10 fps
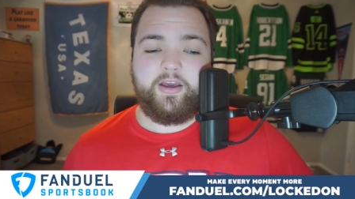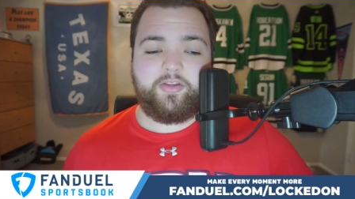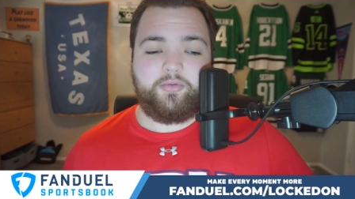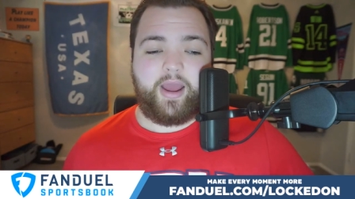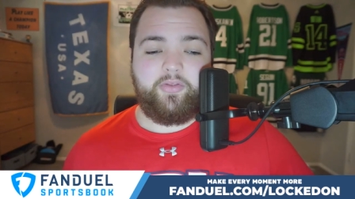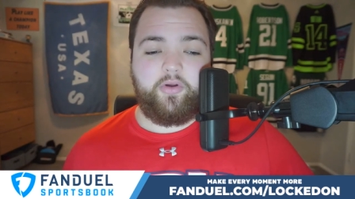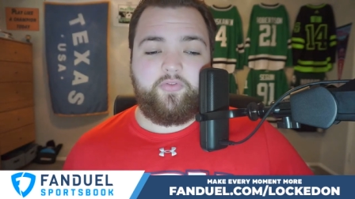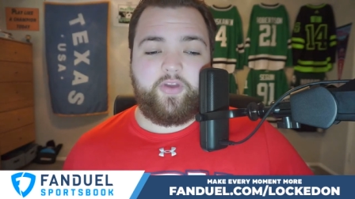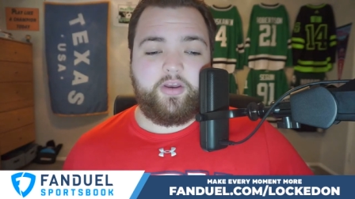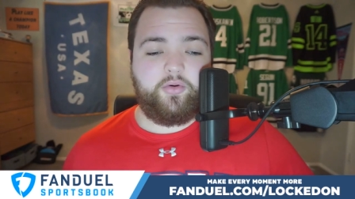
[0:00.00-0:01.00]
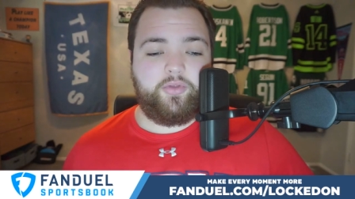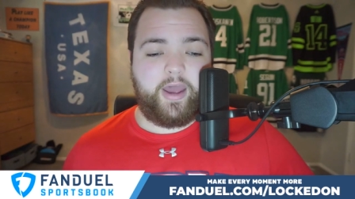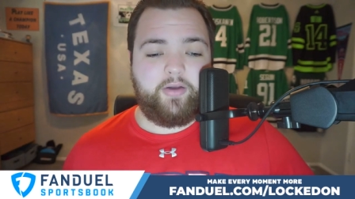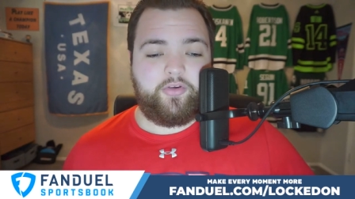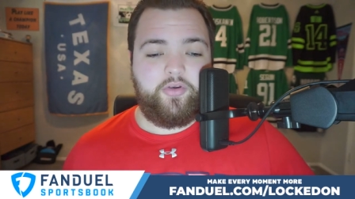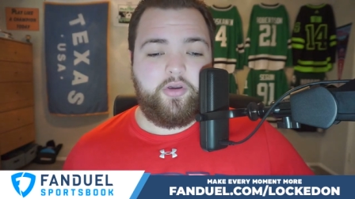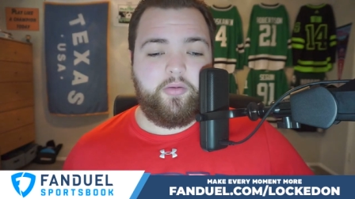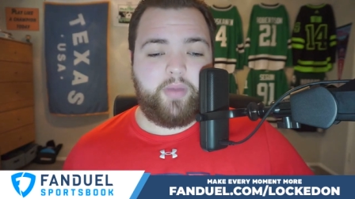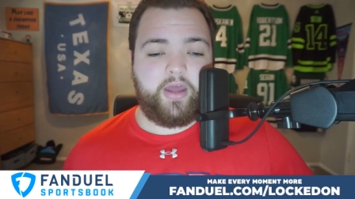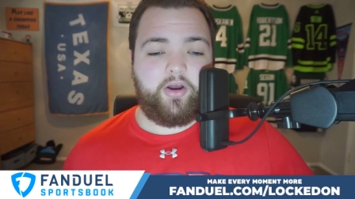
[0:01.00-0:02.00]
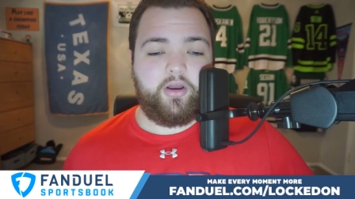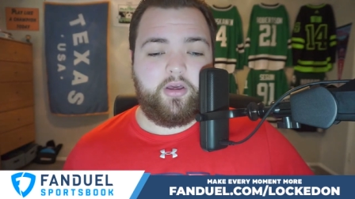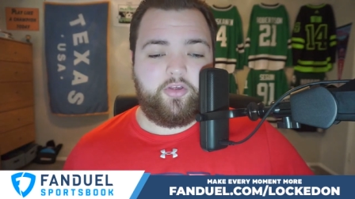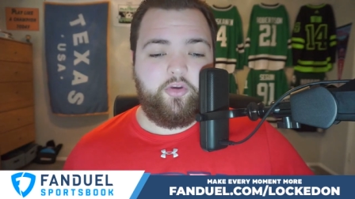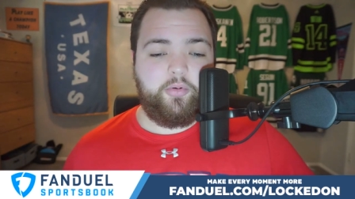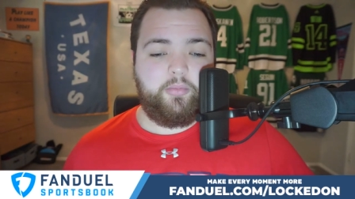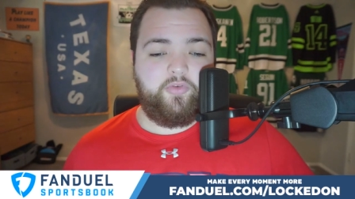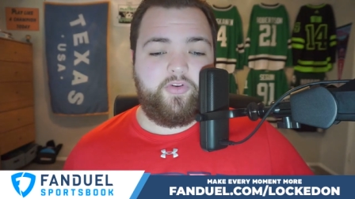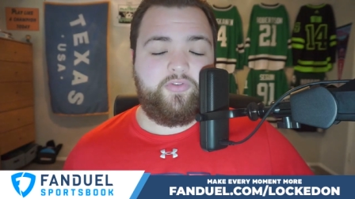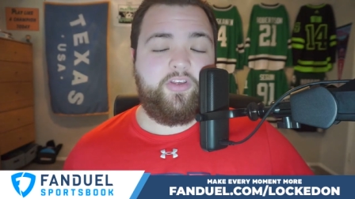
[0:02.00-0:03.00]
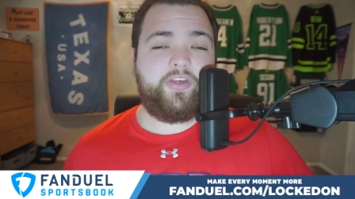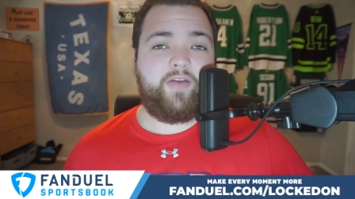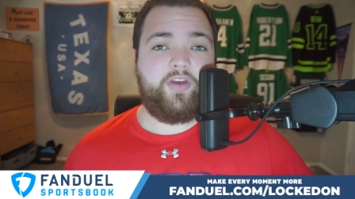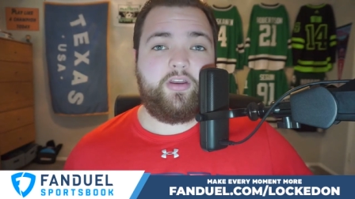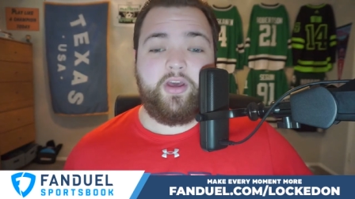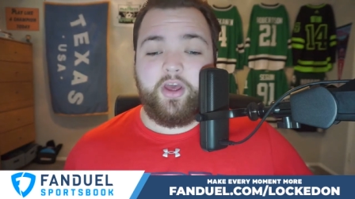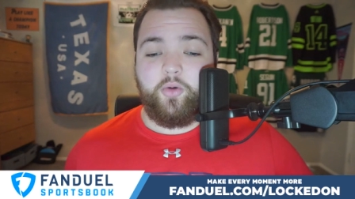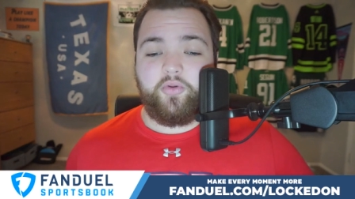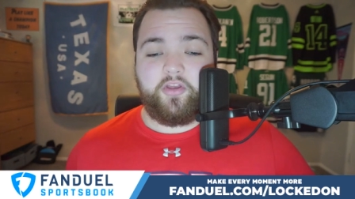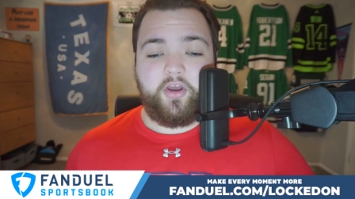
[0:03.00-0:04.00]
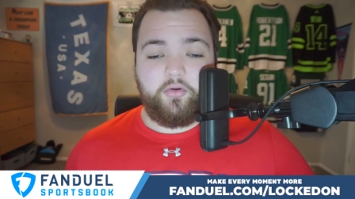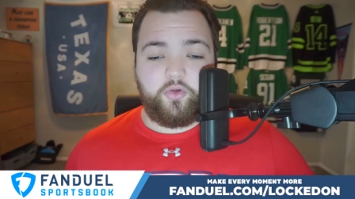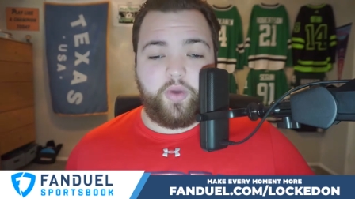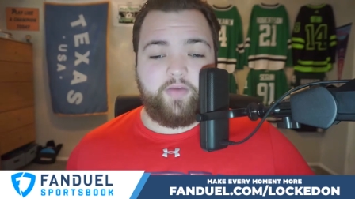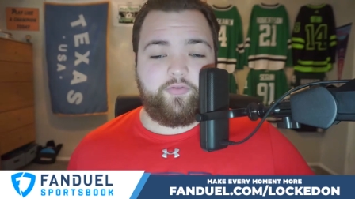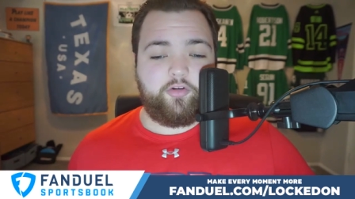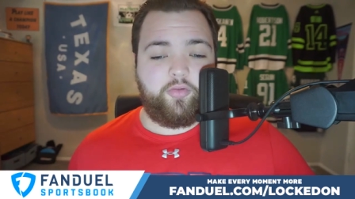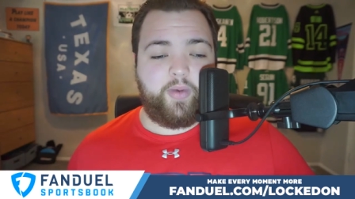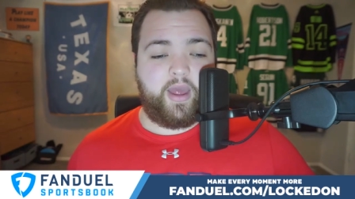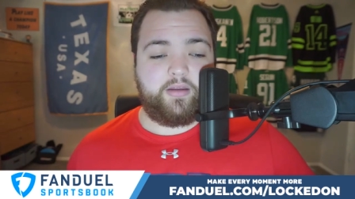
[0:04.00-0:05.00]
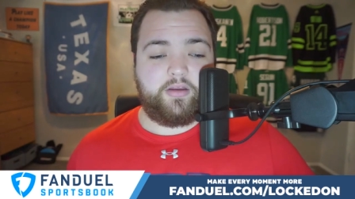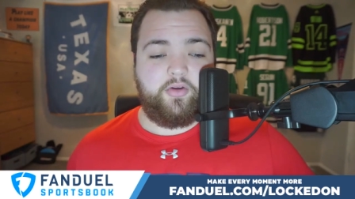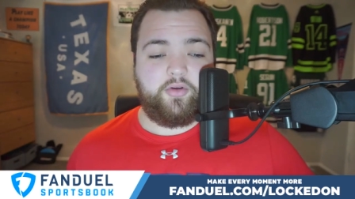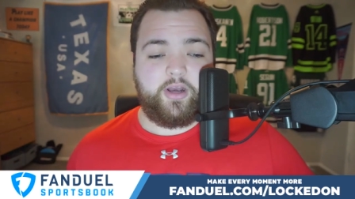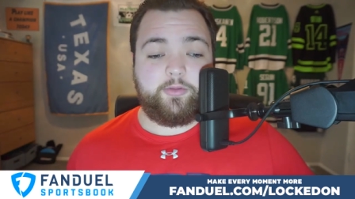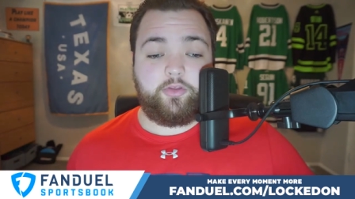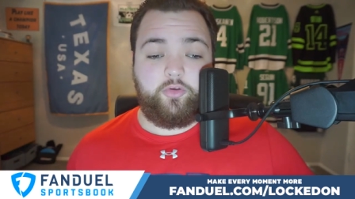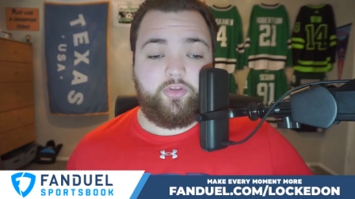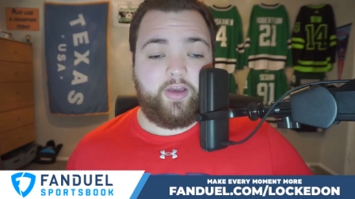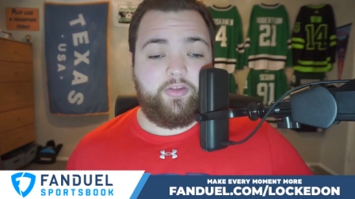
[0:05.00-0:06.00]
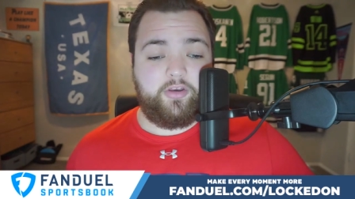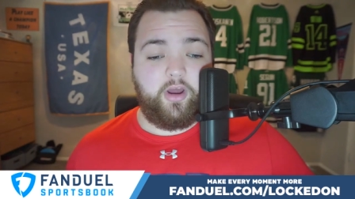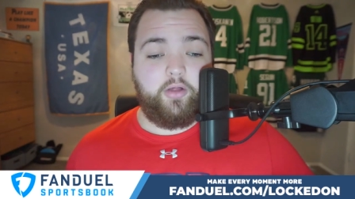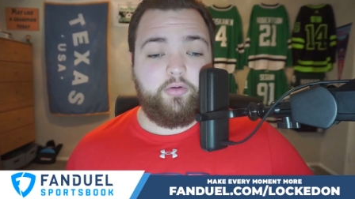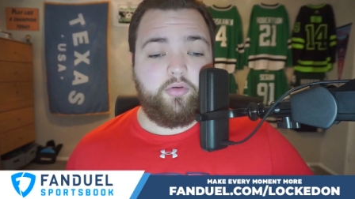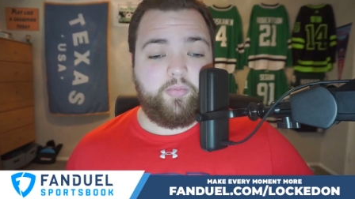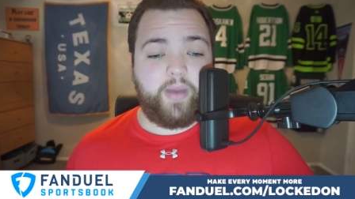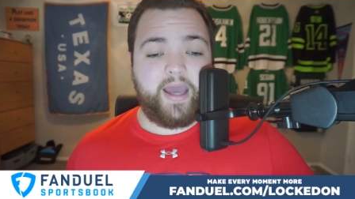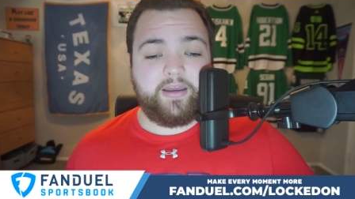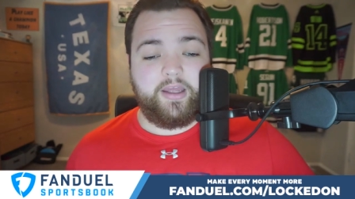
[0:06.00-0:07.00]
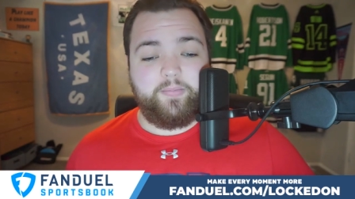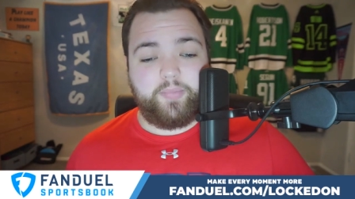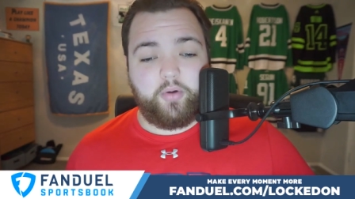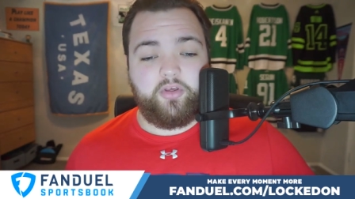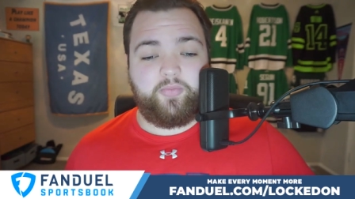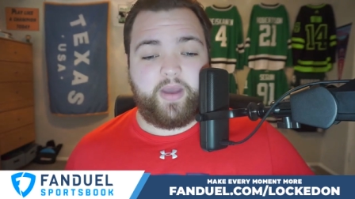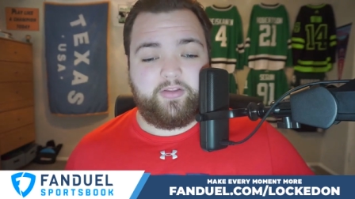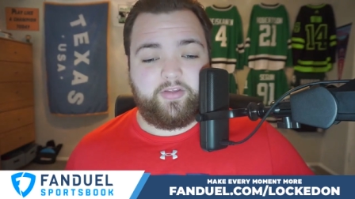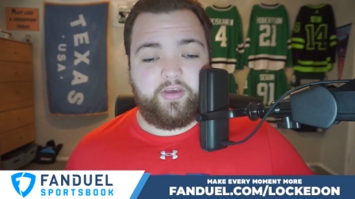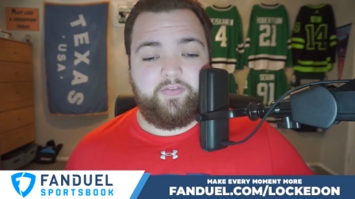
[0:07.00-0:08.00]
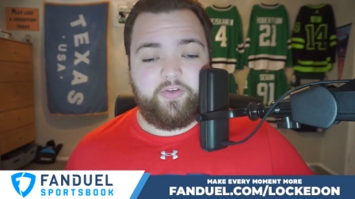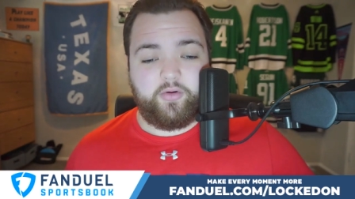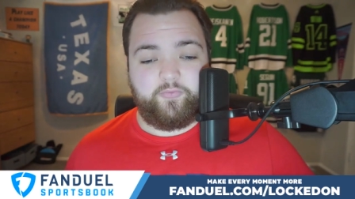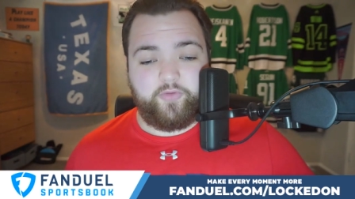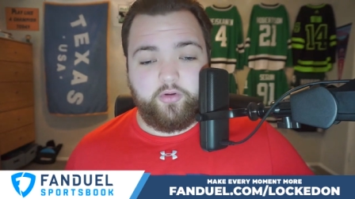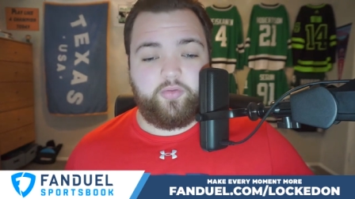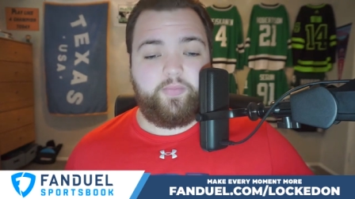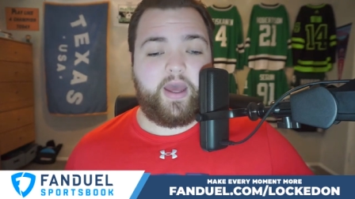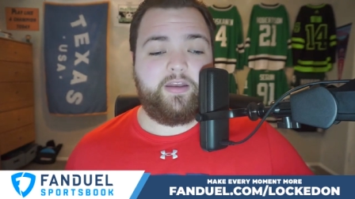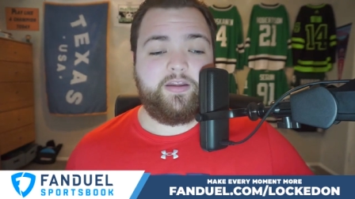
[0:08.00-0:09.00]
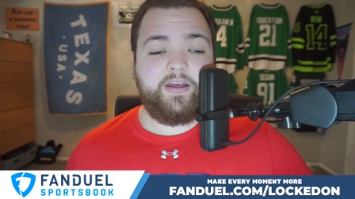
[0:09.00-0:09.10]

So download FanDuel now so you can bet on Super Bowl 57 with a no sweat first bet, and you'll get up to $3,000 back in bonus bets if your first bet